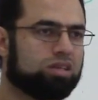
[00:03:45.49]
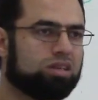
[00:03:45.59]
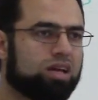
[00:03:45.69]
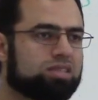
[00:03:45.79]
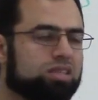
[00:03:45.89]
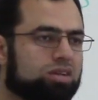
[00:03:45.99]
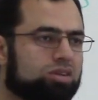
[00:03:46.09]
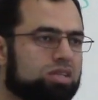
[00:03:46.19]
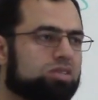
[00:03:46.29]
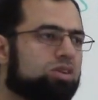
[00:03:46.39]
that's the
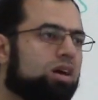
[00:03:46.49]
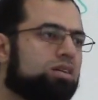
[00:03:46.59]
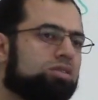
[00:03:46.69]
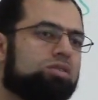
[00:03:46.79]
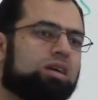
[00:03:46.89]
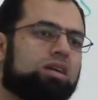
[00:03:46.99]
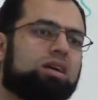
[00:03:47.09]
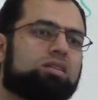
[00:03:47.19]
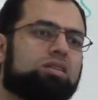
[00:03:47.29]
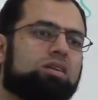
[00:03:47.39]
greatest honor you can
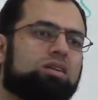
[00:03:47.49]
get.